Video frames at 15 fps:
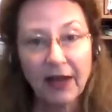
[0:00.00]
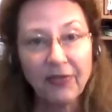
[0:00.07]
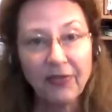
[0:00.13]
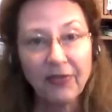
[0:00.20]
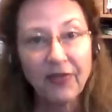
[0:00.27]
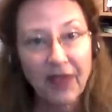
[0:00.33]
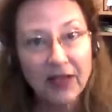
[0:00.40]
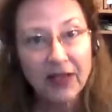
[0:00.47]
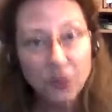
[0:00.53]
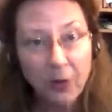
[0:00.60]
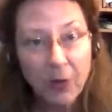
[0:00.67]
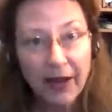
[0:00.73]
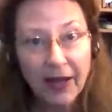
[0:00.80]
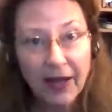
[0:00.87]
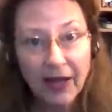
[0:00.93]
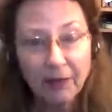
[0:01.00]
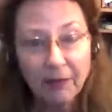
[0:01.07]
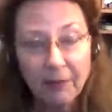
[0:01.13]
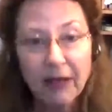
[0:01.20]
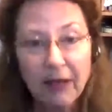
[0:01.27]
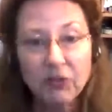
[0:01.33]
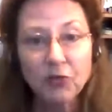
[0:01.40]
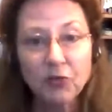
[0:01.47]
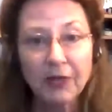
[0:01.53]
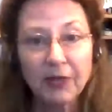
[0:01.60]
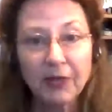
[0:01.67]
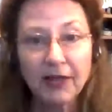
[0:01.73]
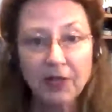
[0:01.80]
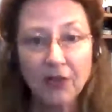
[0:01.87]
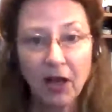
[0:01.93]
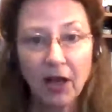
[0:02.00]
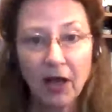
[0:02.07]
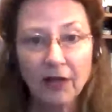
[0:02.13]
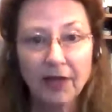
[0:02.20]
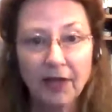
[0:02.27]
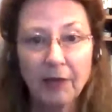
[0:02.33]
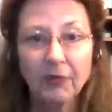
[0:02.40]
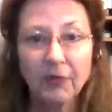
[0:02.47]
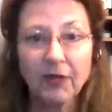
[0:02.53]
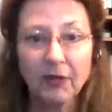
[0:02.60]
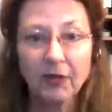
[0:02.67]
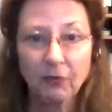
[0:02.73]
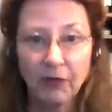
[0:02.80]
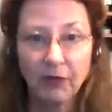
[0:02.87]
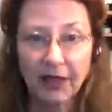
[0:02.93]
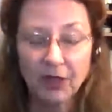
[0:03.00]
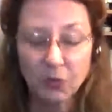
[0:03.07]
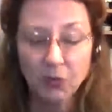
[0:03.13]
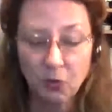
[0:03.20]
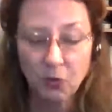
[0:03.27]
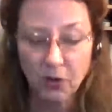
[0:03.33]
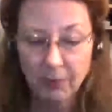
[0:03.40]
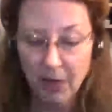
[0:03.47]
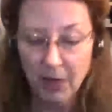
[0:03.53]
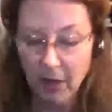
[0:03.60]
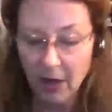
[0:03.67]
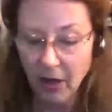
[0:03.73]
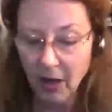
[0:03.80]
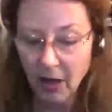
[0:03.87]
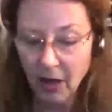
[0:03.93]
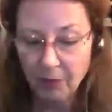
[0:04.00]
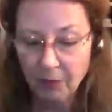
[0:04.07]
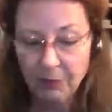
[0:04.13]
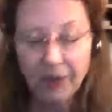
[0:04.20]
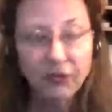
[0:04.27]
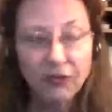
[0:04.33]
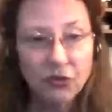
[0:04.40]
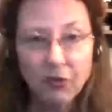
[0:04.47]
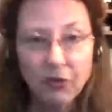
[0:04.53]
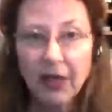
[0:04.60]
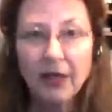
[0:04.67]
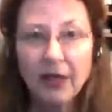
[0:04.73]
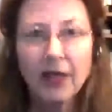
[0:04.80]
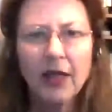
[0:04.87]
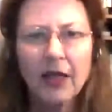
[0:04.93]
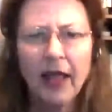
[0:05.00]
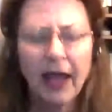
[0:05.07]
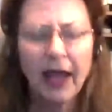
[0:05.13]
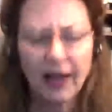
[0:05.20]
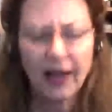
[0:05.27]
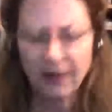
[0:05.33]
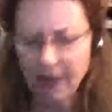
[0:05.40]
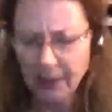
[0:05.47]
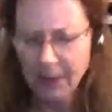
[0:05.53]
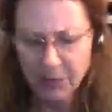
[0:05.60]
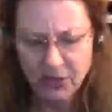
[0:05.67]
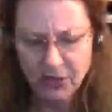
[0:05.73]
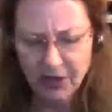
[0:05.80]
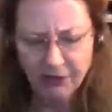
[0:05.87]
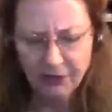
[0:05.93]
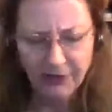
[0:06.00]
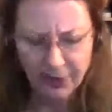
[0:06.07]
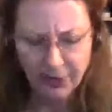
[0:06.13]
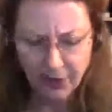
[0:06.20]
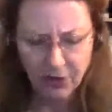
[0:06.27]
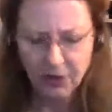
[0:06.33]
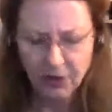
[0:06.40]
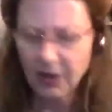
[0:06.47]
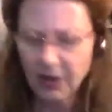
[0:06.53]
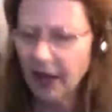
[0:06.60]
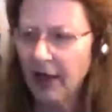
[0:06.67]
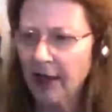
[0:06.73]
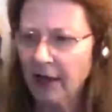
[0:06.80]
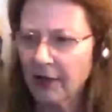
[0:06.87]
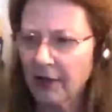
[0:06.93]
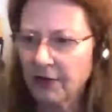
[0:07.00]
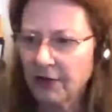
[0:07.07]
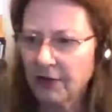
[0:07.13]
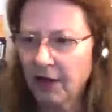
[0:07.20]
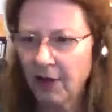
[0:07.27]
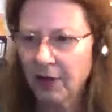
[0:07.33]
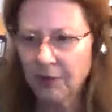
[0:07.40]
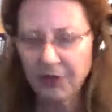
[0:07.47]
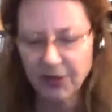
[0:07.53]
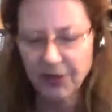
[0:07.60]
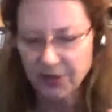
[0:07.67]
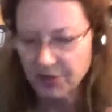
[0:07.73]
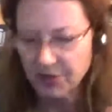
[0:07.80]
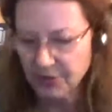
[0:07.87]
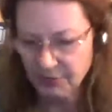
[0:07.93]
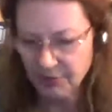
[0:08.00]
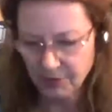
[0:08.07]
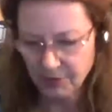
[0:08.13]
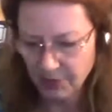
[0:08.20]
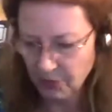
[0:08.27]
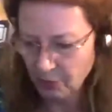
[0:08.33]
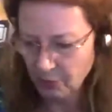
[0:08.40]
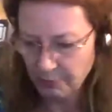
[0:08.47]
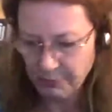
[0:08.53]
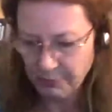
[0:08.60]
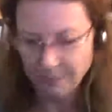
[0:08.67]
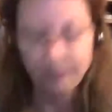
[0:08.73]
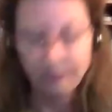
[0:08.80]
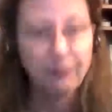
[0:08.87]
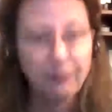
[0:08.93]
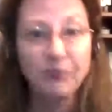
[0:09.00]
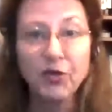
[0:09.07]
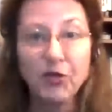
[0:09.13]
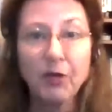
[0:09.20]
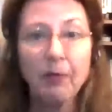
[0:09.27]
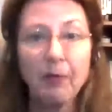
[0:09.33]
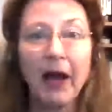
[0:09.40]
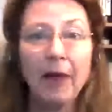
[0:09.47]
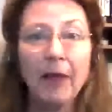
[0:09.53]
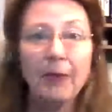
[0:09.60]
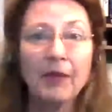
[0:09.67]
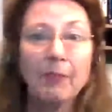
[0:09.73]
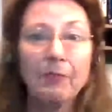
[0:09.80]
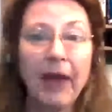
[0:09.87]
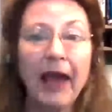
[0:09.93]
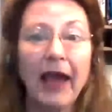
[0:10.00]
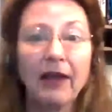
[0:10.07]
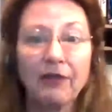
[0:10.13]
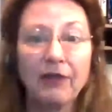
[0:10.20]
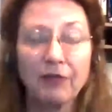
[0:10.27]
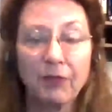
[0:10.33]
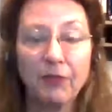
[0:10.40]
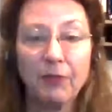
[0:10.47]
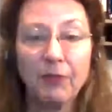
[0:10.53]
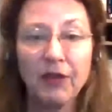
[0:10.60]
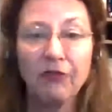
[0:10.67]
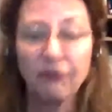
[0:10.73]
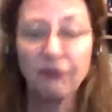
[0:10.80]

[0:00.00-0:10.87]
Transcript: then that's why it melts when it gets hot, type thing, when it gets warm. But zucchini and apple cider vinegar and this, you can buy a big bag of the beef